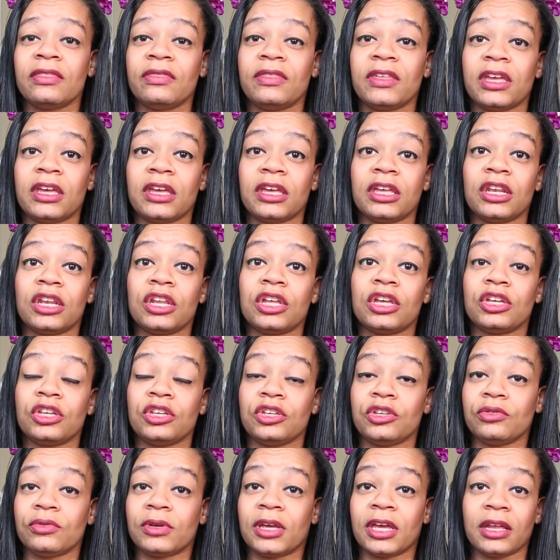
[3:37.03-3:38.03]
Then
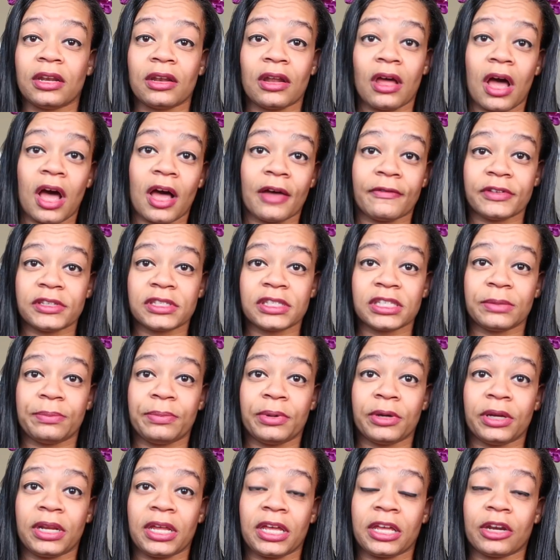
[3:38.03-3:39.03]
you can obviously
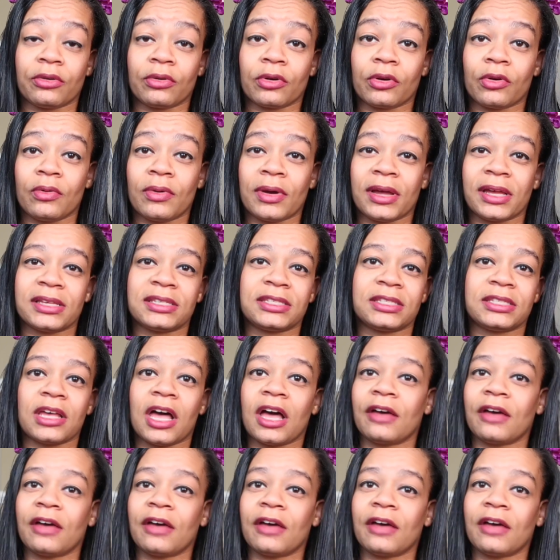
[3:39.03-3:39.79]
put in a request.